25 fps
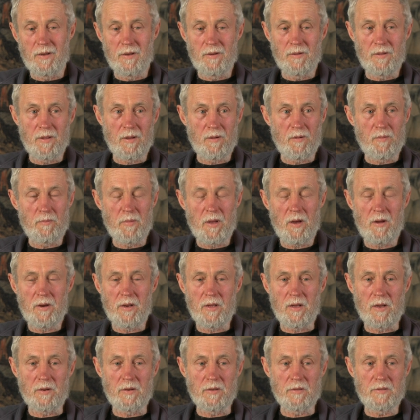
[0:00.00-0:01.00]
they were
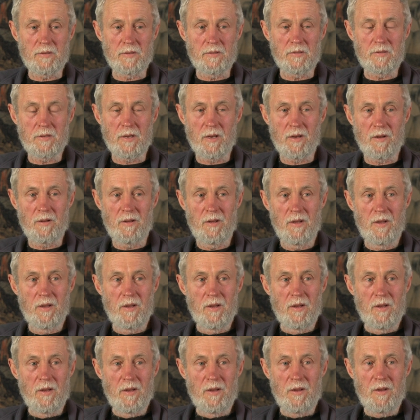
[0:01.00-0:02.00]
bounty hunters. And so
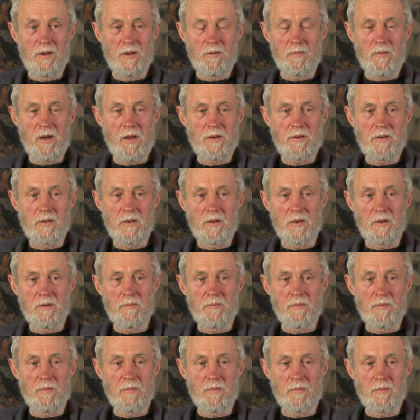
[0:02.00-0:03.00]
you
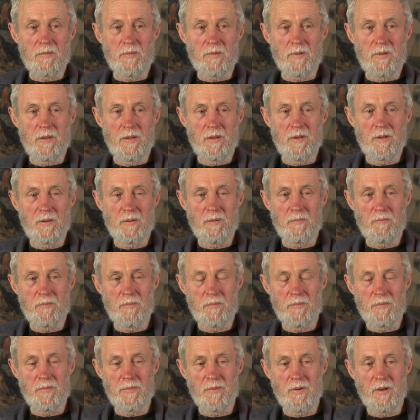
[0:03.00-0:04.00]
imagine
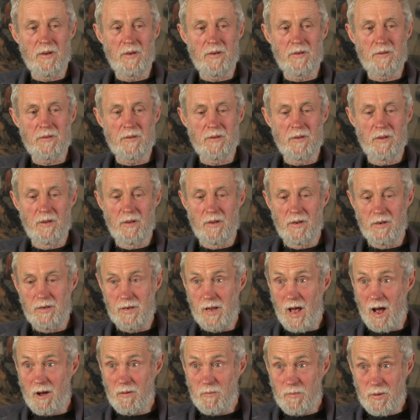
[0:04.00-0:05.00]
these
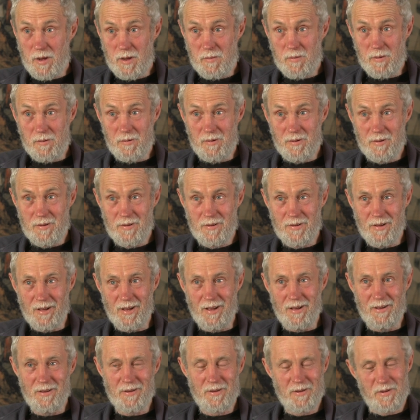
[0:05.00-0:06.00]
young people,
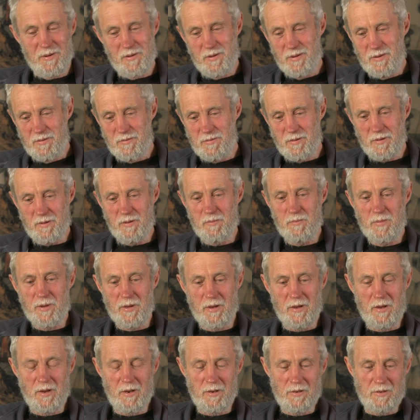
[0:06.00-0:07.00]
full of
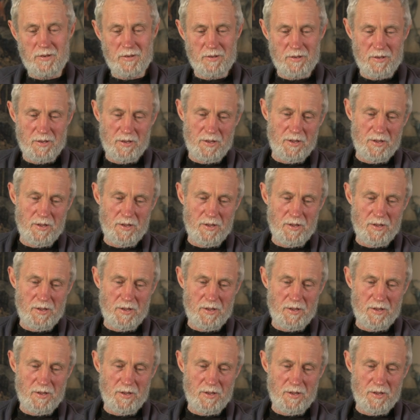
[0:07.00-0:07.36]
beans,